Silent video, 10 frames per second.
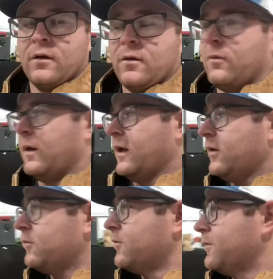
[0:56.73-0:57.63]

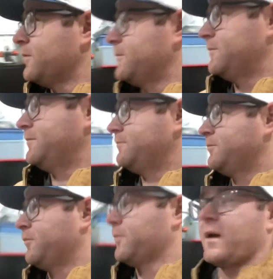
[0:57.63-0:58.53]
Well,
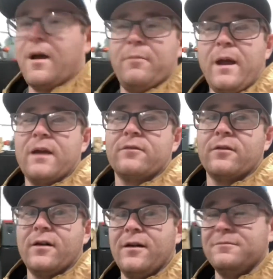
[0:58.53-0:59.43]
got back
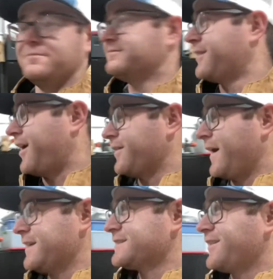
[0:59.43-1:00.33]
from a
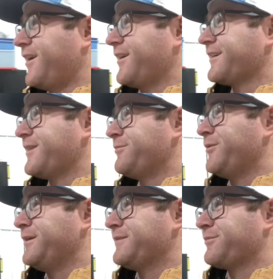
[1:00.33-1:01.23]
nice long couple
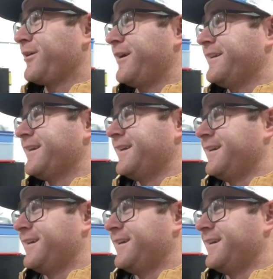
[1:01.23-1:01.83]
week break.